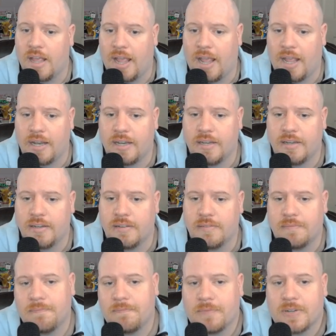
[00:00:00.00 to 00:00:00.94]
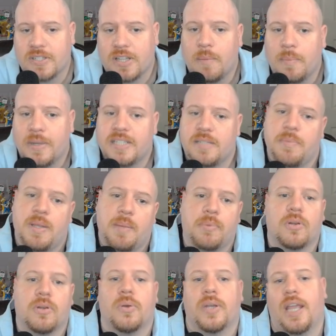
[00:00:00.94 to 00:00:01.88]
And for some reason,
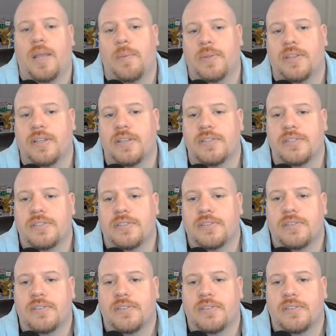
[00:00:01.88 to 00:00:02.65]
people are okay with this.